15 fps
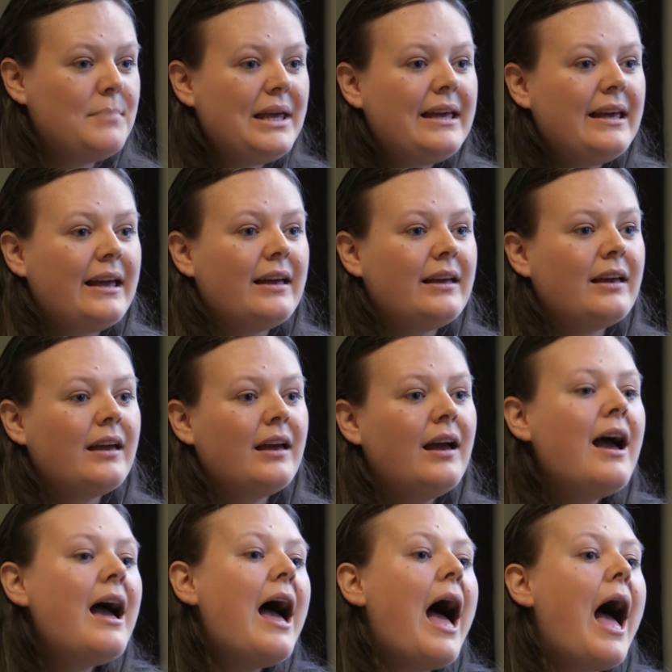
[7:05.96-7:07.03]
being.
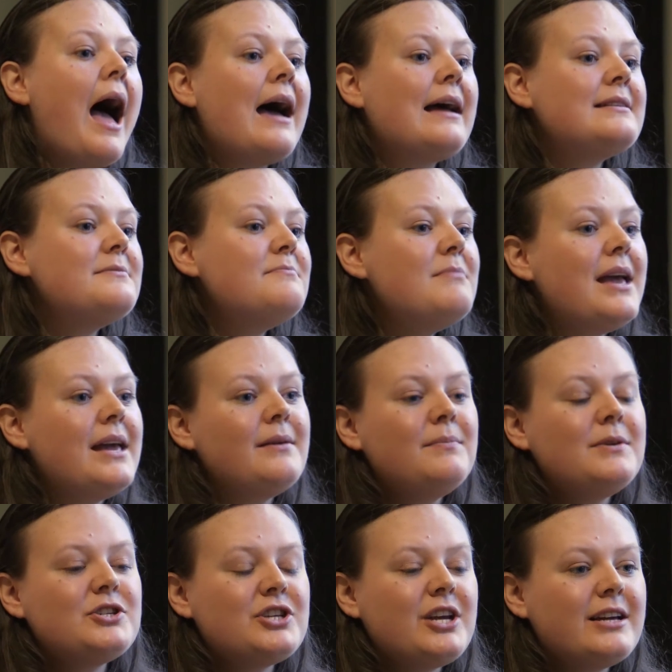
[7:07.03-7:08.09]
And
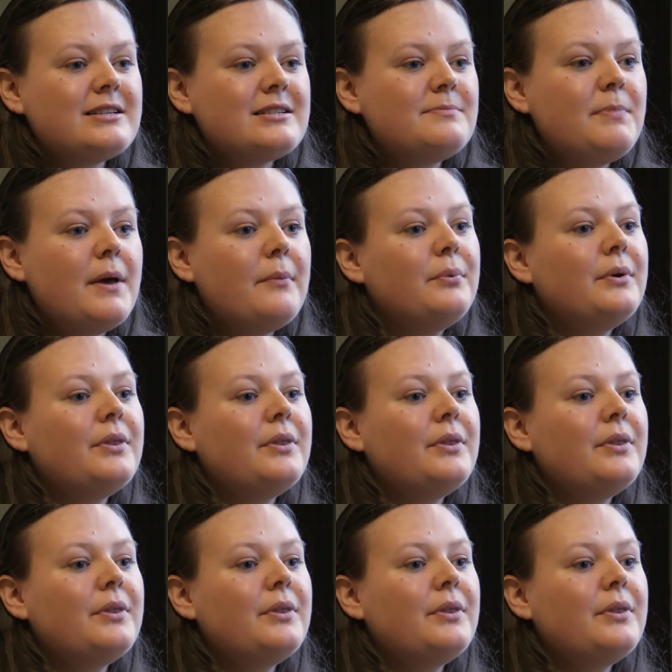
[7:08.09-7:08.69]
maybe Shakespeare